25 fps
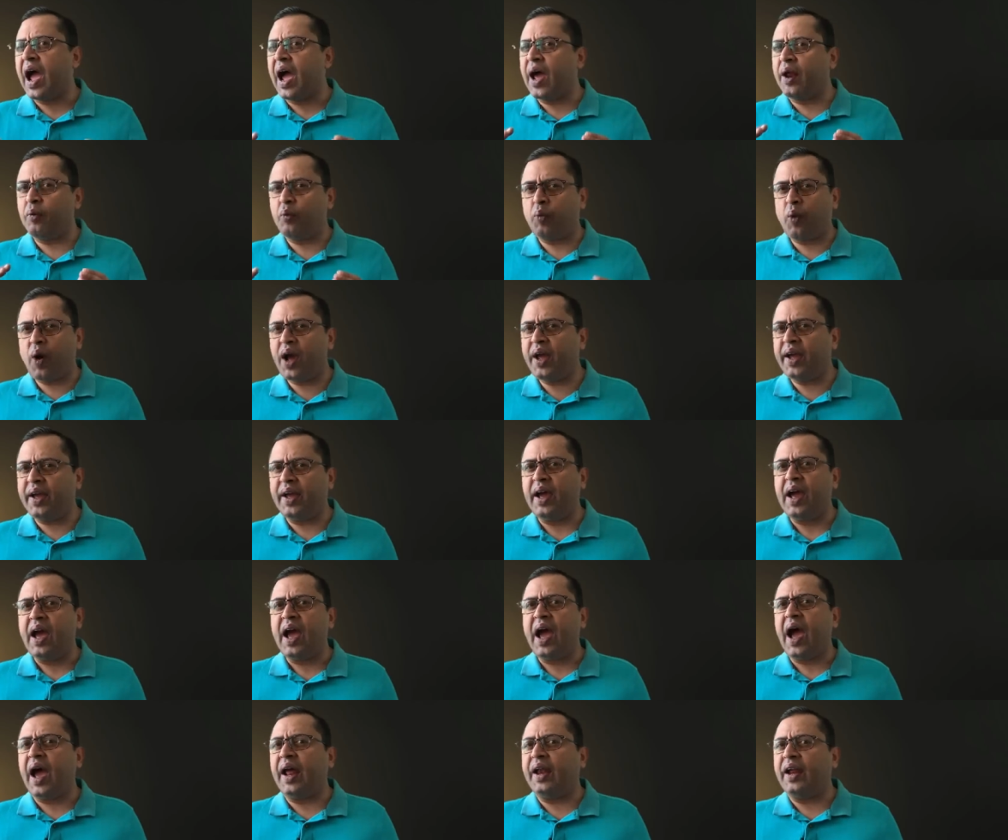And why?
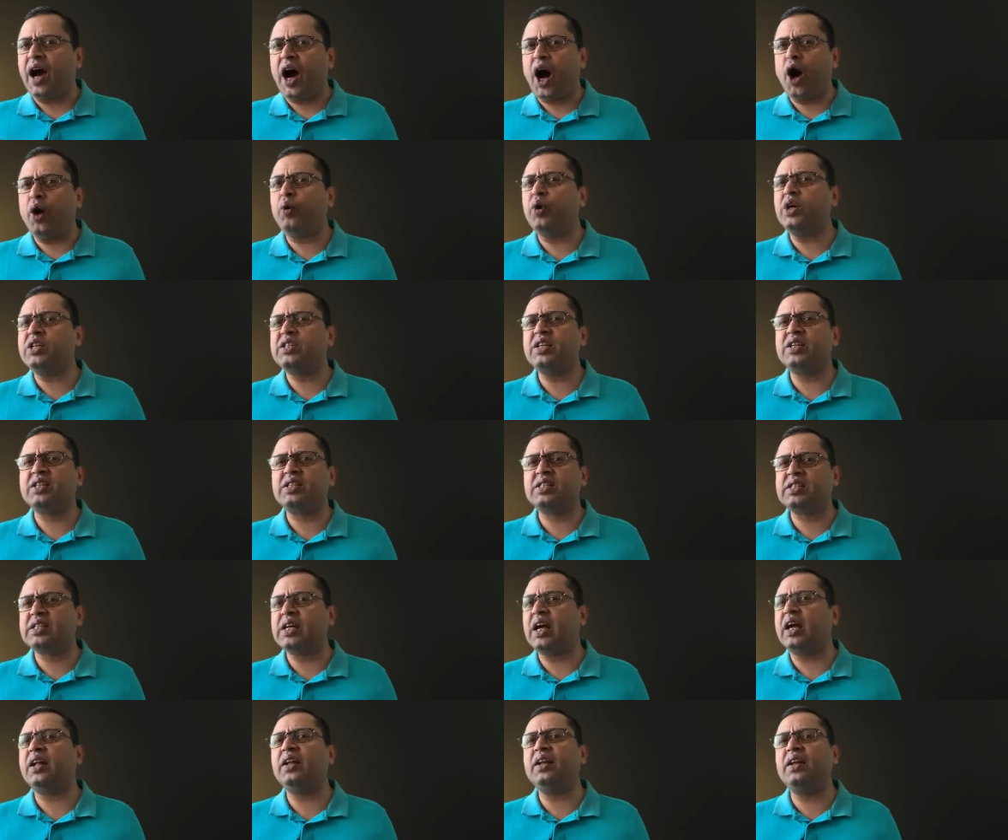And how does it
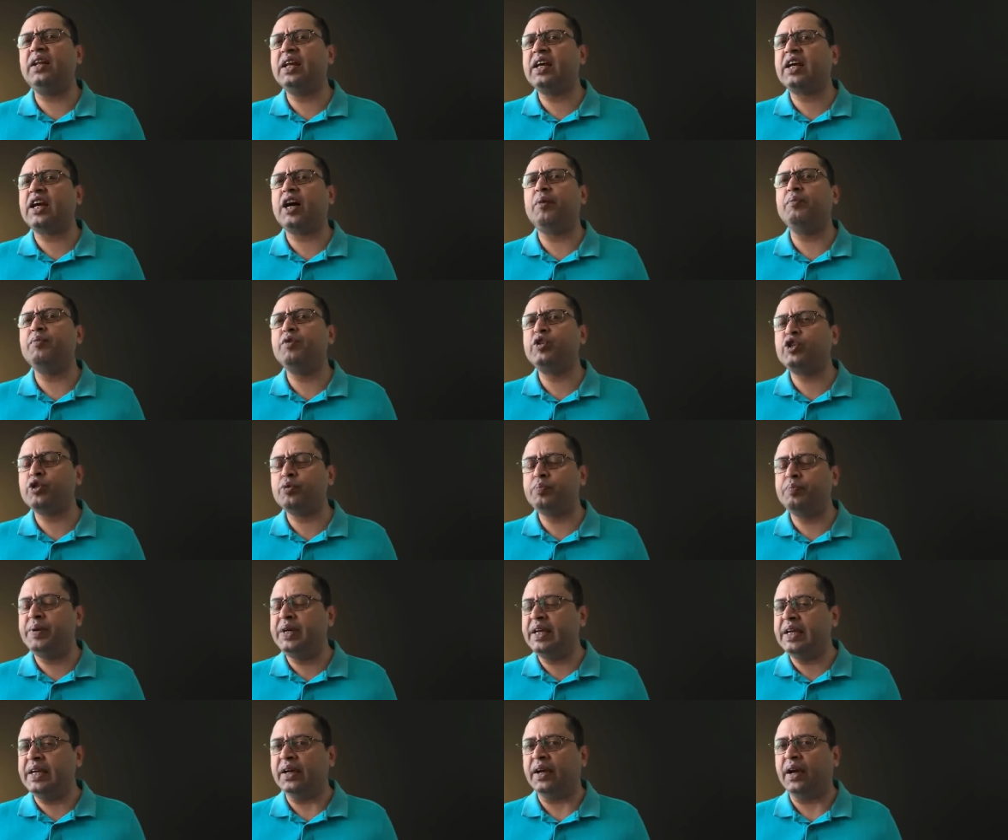suddenly come into
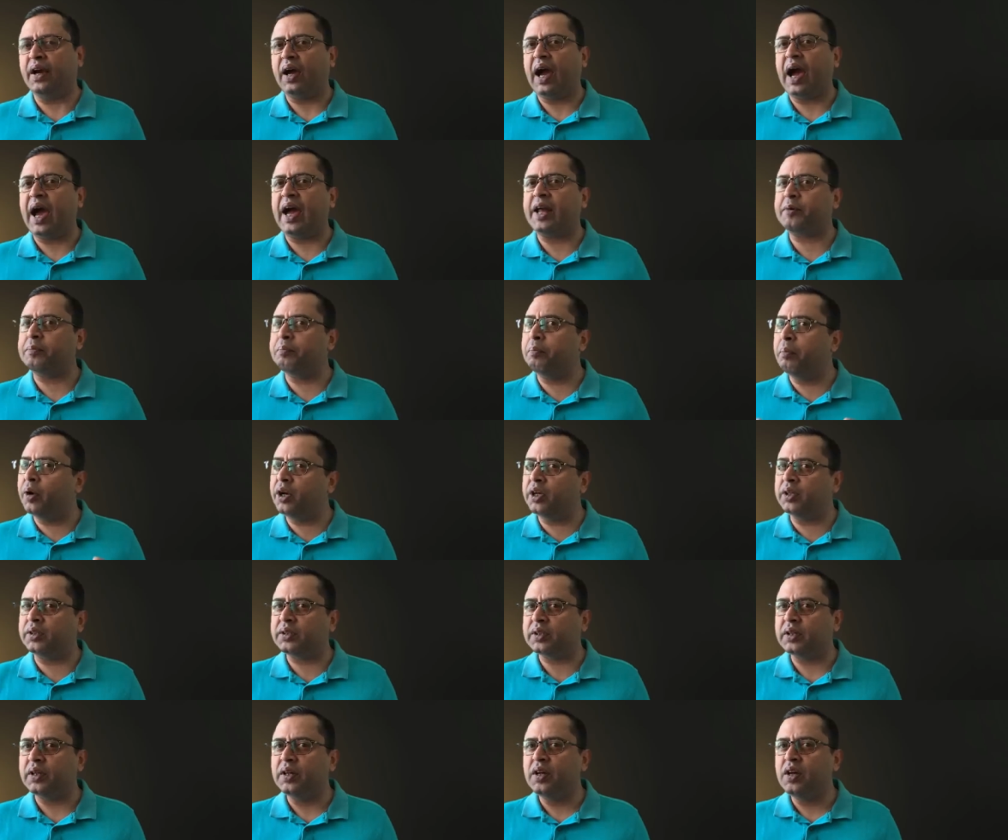being at
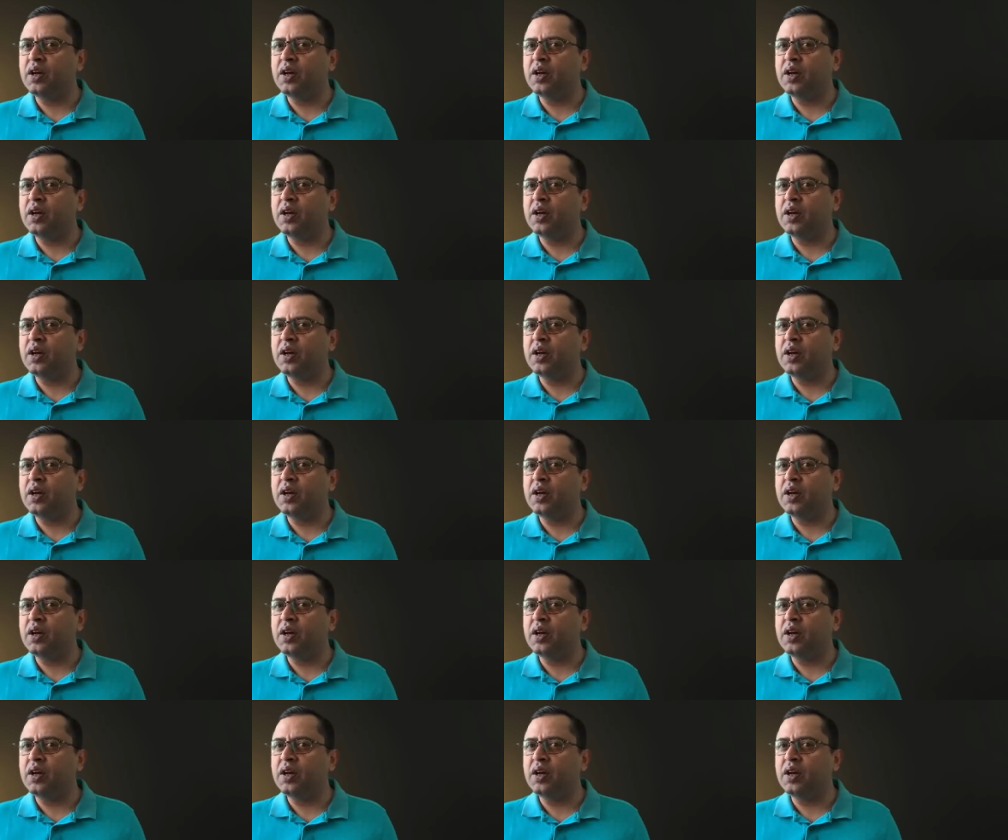birth?